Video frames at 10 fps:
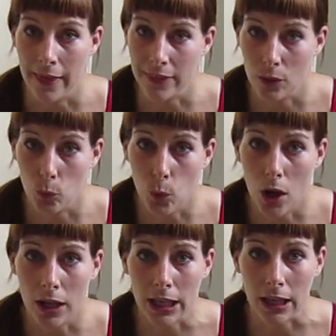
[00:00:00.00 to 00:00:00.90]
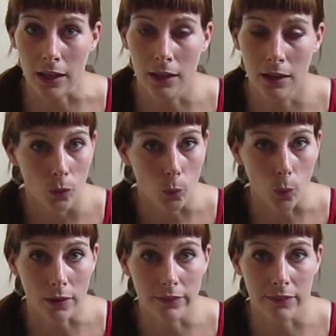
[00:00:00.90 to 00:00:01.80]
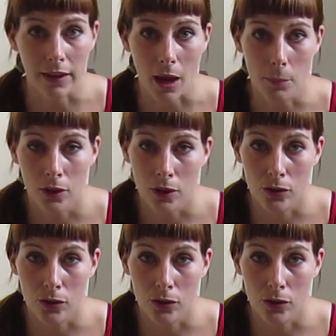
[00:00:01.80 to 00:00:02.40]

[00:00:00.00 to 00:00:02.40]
and then walking 1 step,